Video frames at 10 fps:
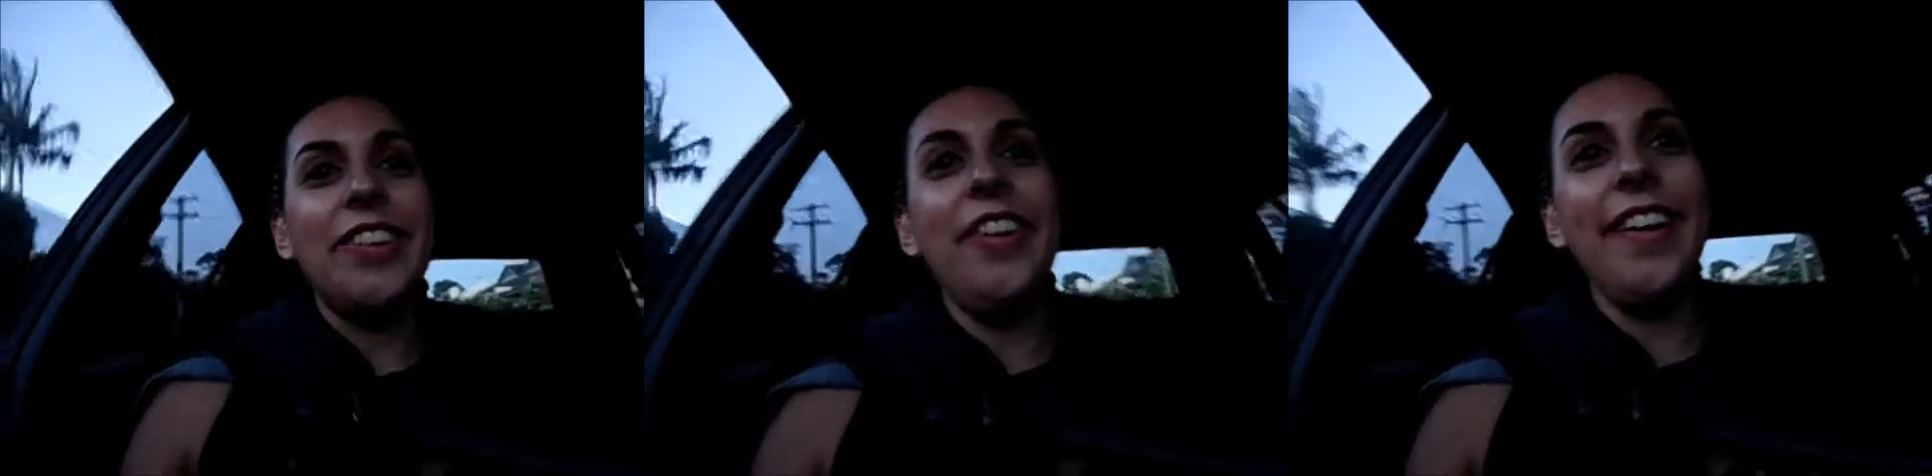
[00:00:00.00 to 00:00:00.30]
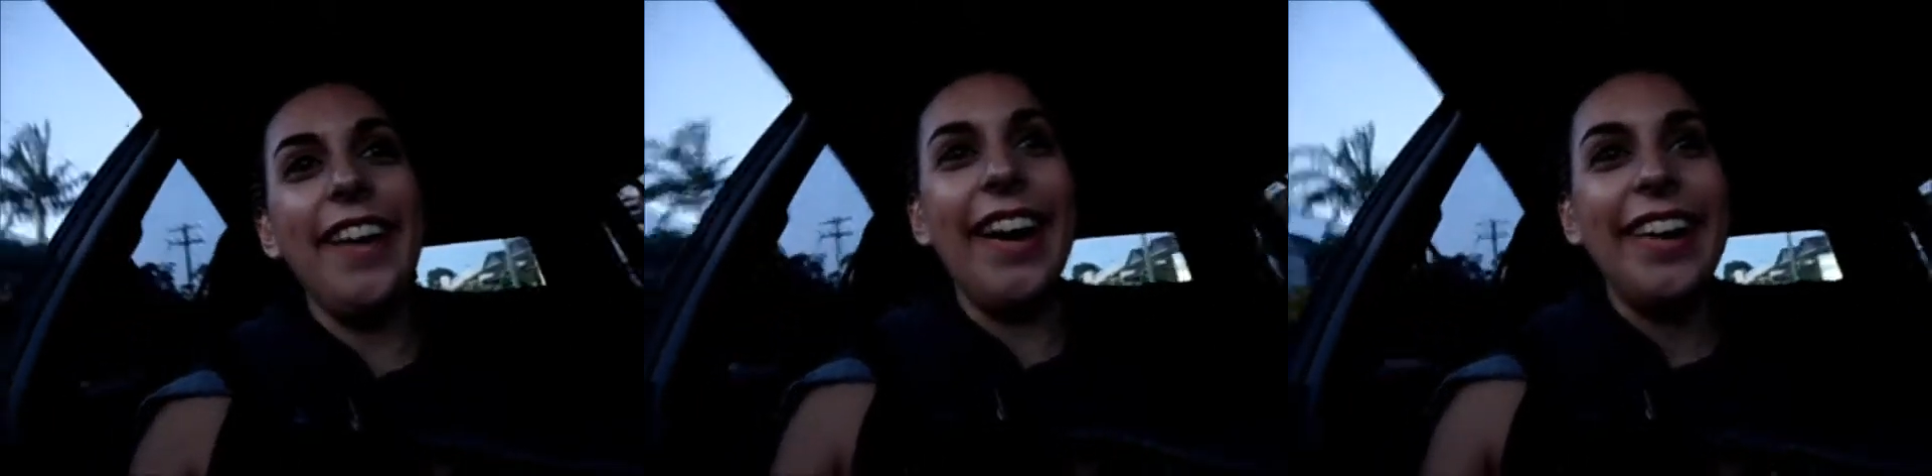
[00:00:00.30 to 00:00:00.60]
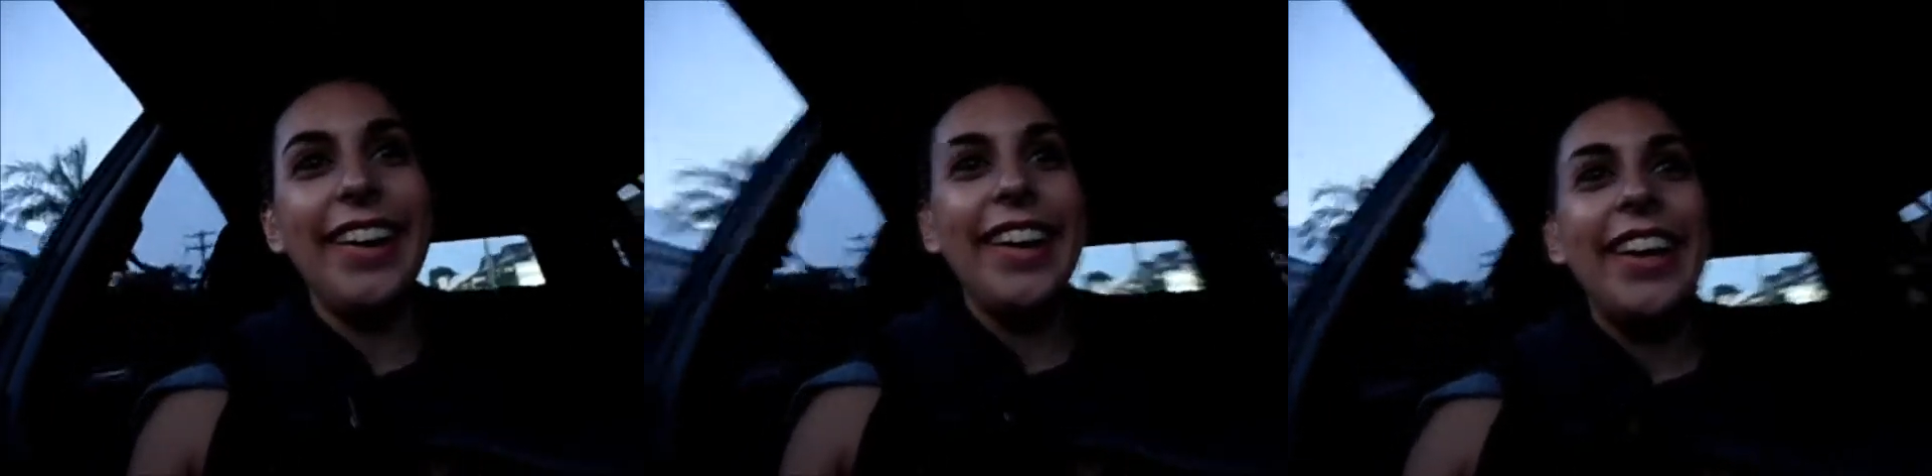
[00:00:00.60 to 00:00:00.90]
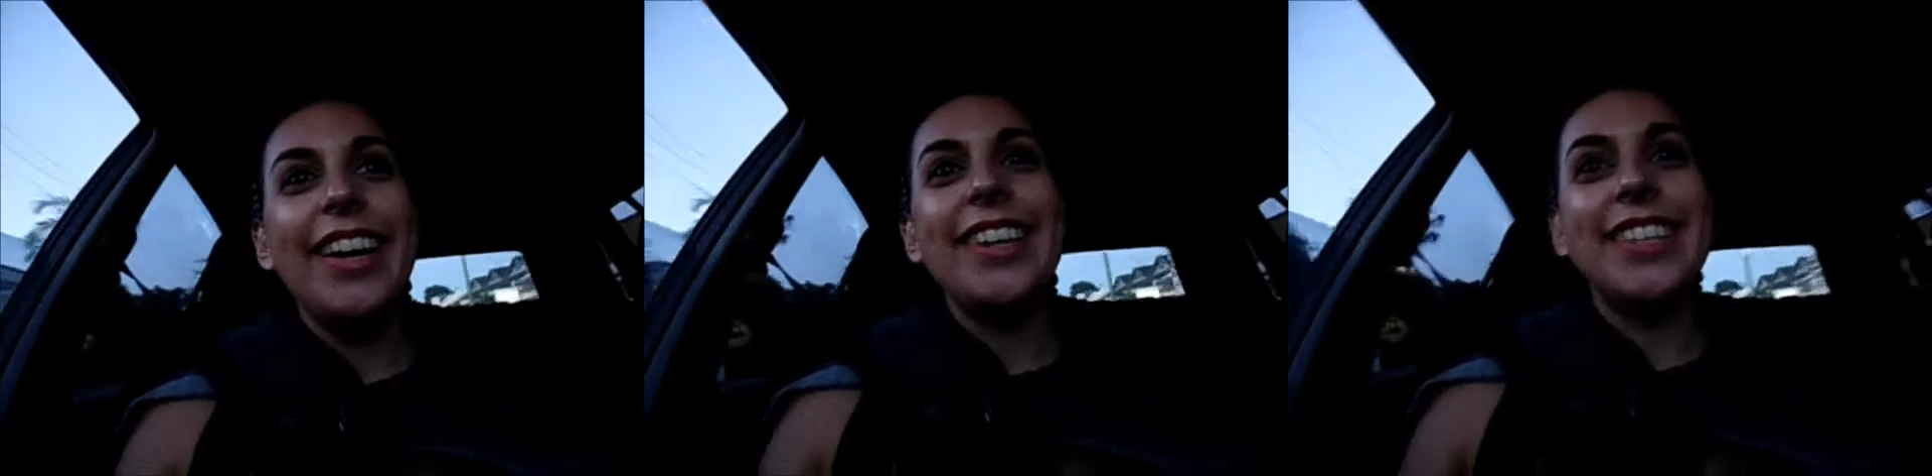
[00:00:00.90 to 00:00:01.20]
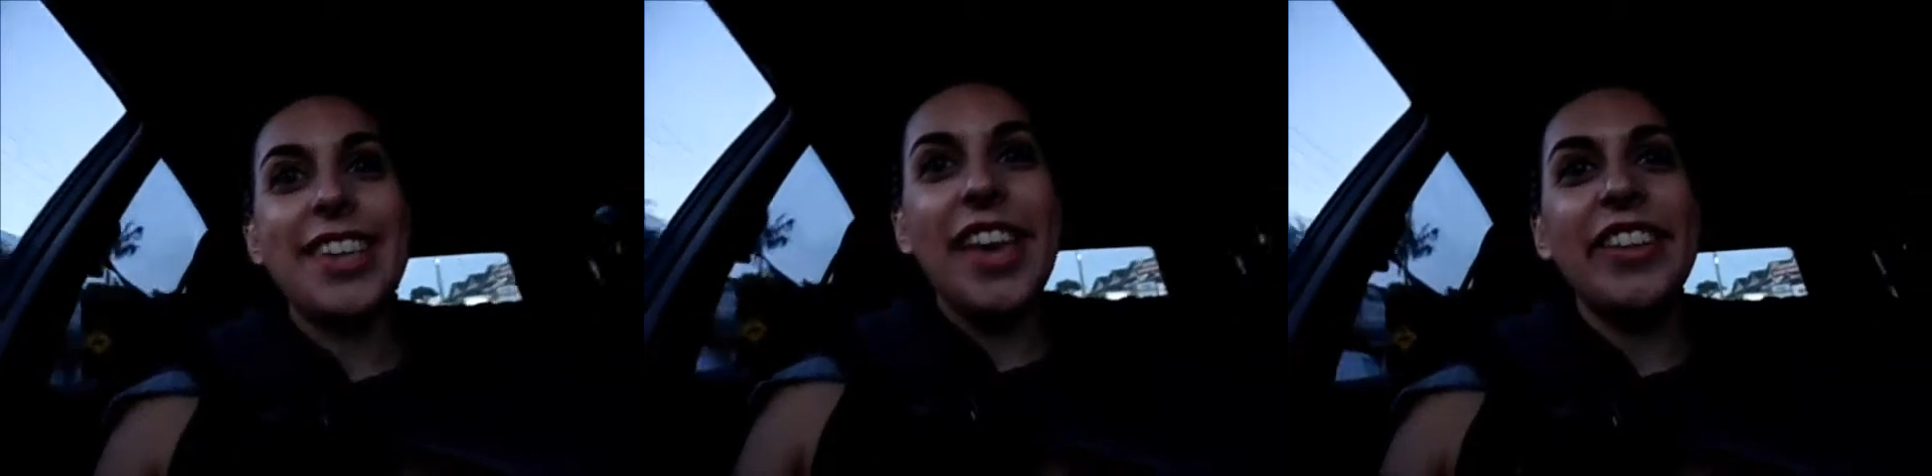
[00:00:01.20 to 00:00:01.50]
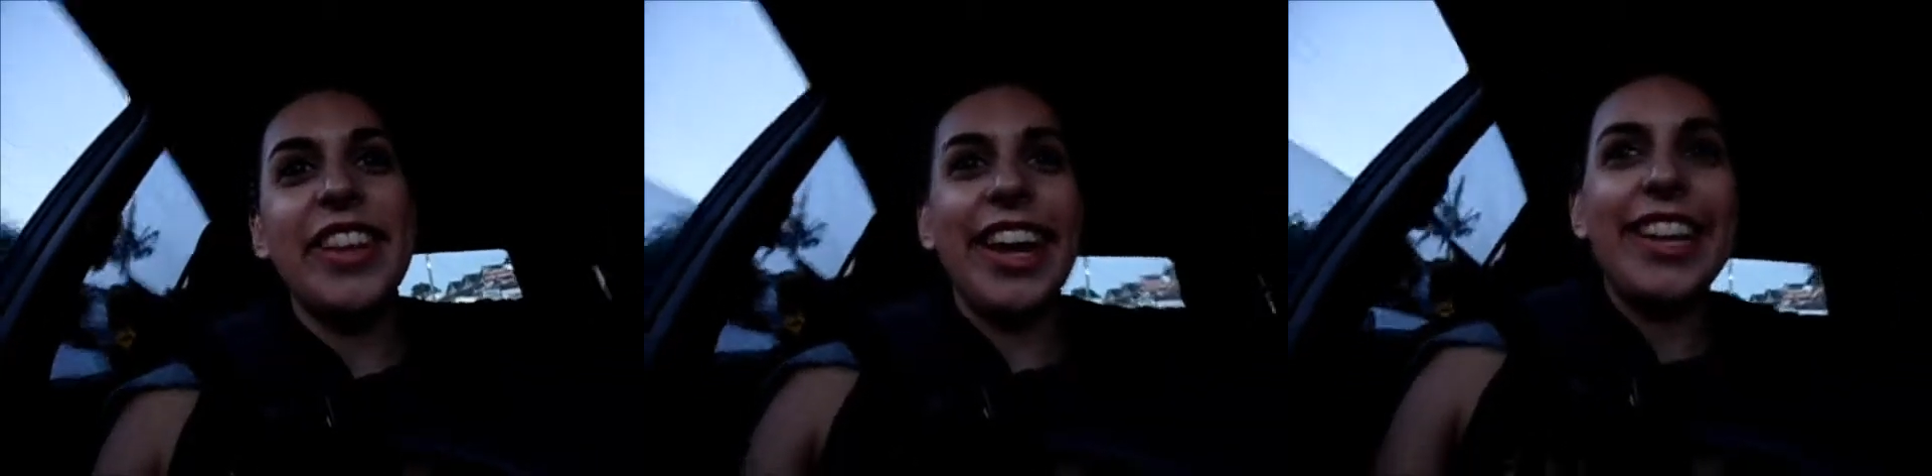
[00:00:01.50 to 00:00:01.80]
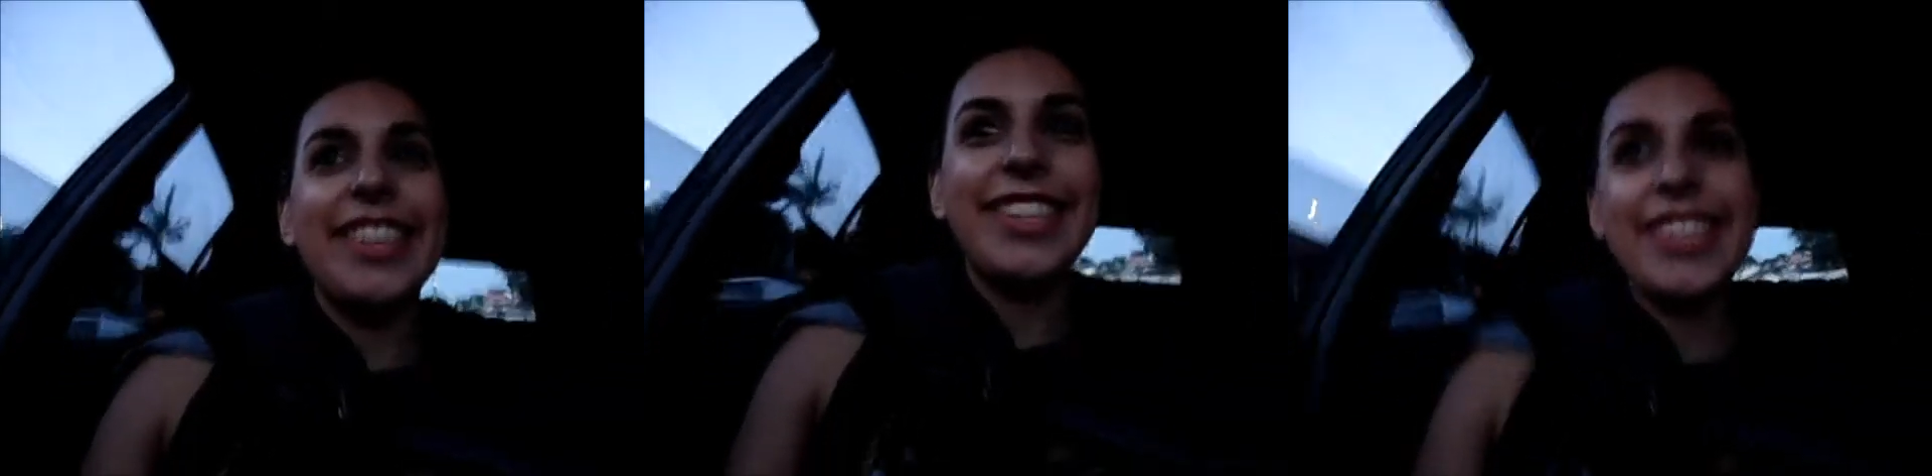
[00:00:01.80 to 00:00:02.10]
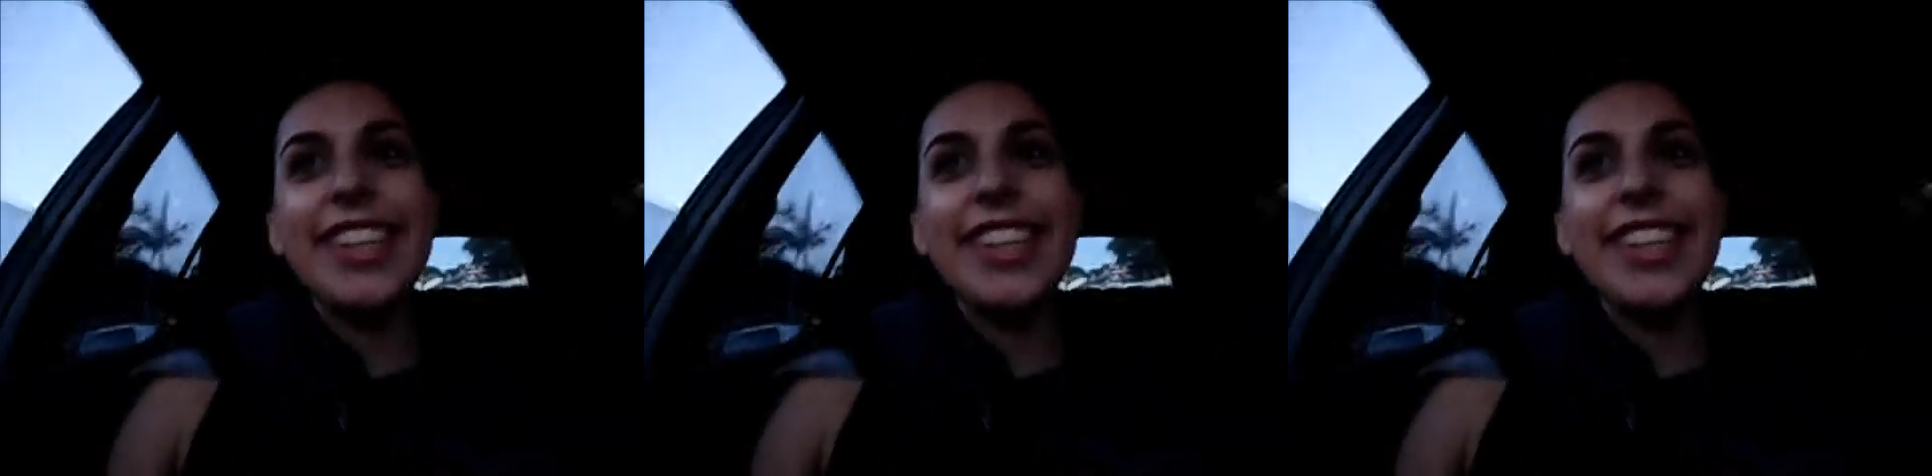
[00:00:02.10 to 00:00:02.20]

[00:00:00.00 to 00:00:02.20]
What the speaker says: to say the least.